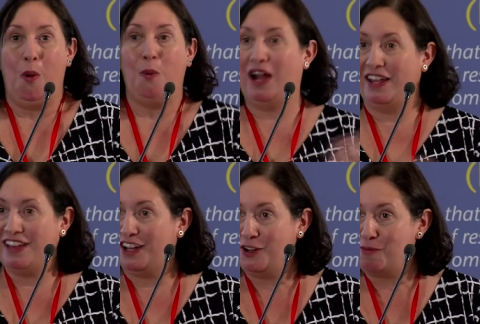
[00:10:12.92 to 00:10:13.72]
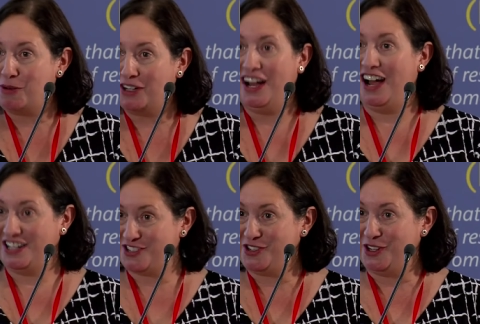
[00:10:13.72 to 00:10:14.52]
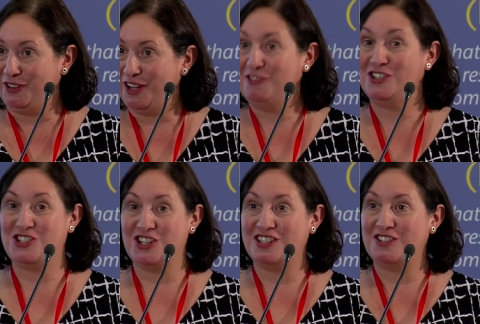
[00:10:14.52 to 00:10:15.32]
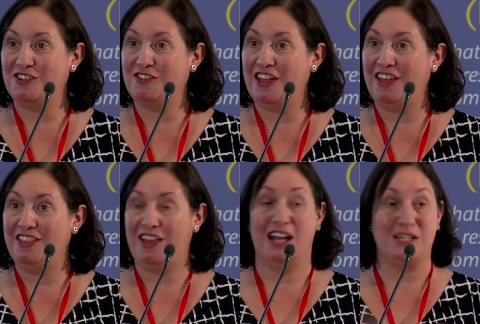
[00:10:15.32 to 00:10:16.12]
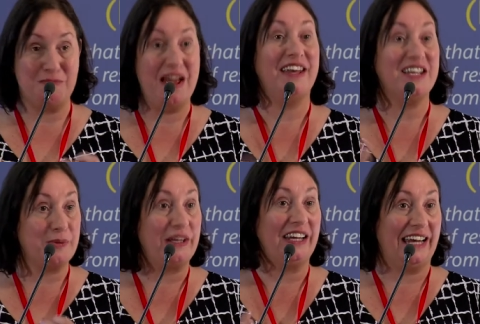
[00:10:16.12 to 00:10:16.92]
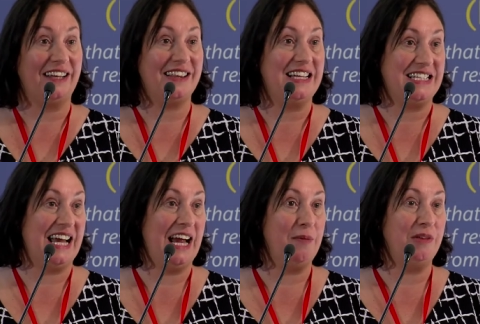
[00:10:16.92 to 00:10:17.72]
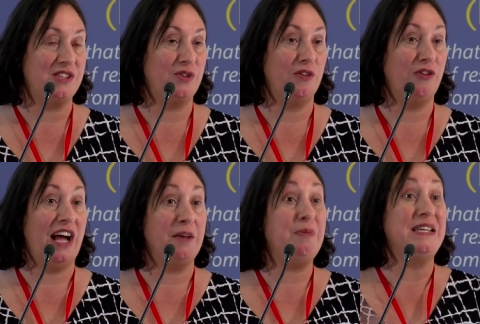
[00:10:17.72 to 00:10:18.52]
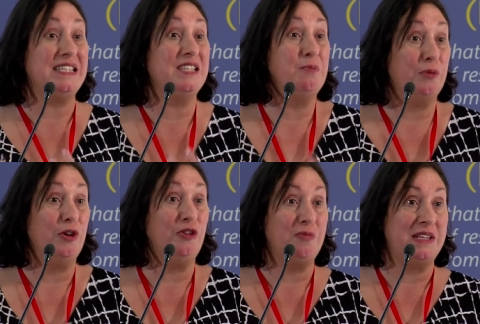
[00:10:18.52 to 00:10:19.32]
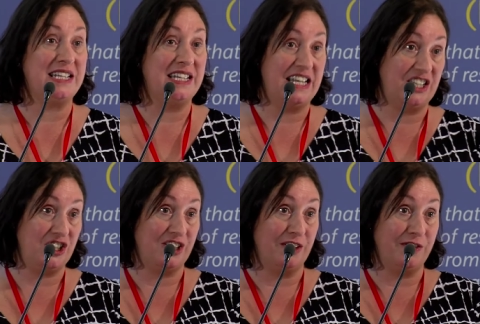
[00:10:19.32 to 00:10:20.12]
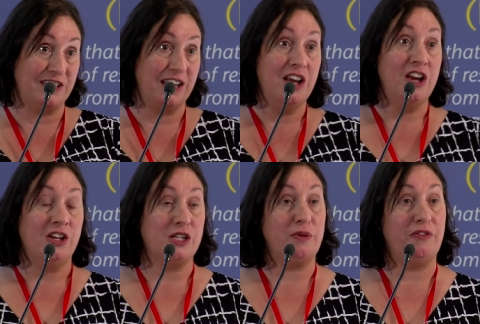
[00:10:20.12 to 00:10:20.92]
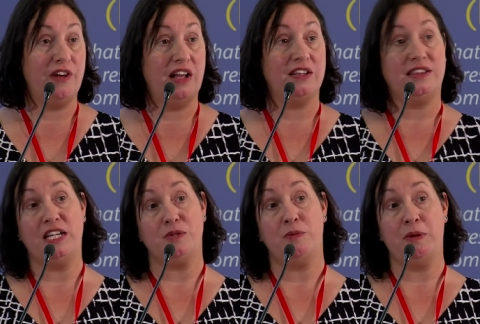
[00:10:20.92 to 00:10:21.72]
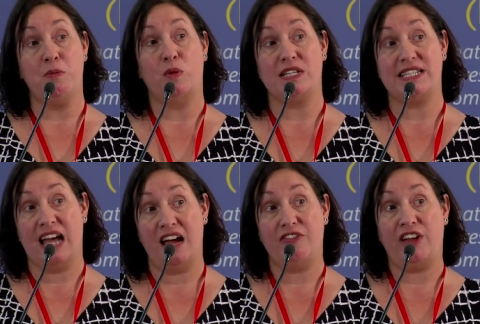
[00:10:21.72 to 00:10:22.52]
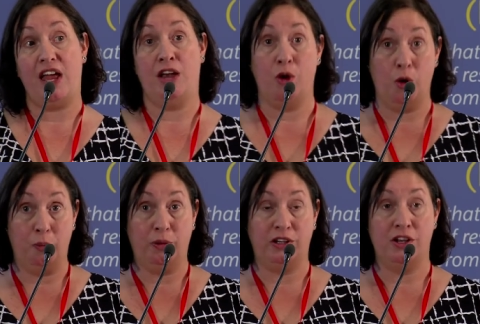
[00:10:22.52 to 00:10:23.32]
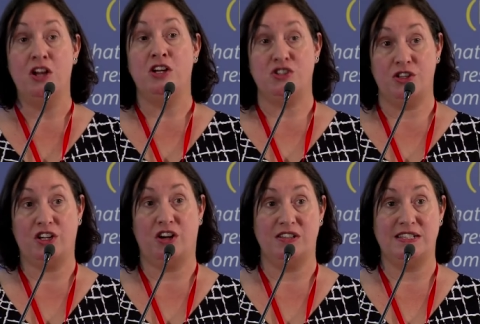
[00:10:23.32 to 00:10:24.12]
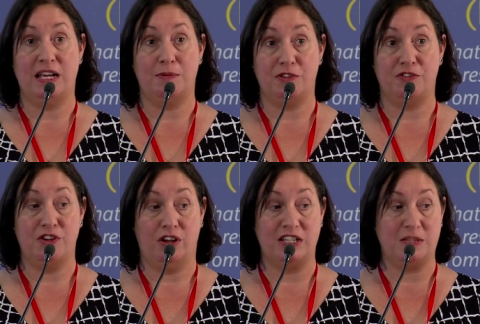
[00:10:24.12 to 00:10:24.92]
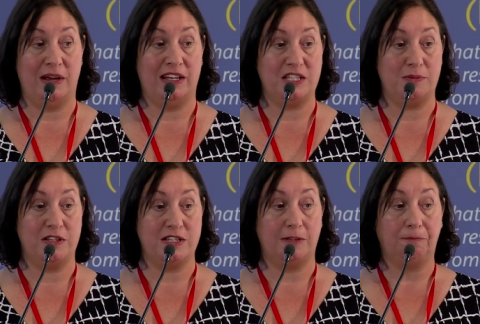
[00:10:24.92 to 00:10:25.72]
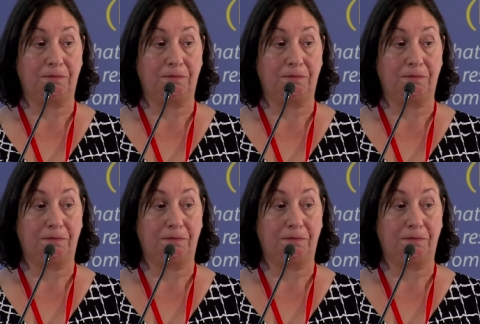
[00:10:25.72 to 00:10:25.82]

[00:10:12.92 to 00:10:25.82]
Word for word: Why that number? I don't know. It was just sort of the, the, as many as we could get at that time that sort of had business improvement initiatives, because we felt that these would be more savvy and open to the concept of knowledge management.